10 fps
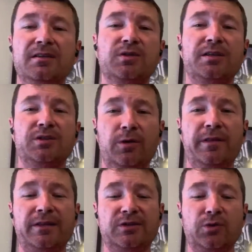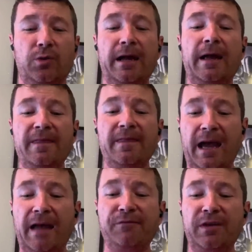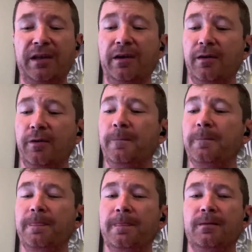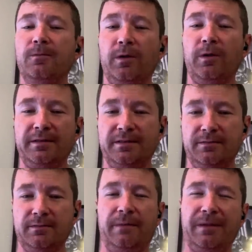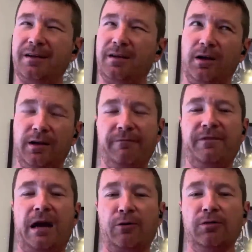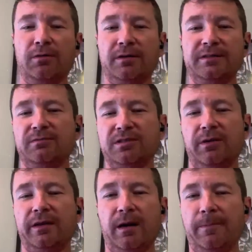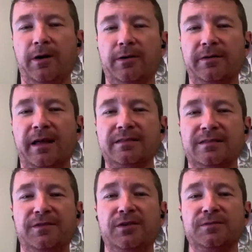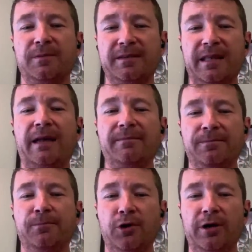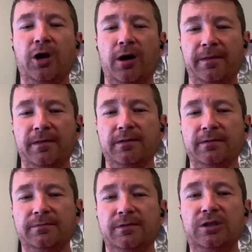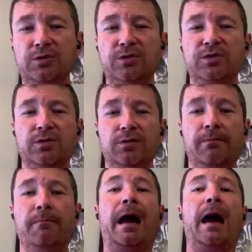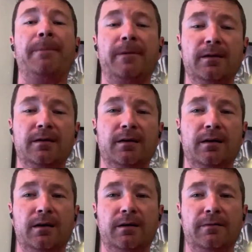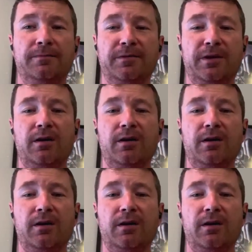So I told that story, and that video went, I'm not going to call it viral because it was only a couple 100,000 views, but that put it on the YouTube map for the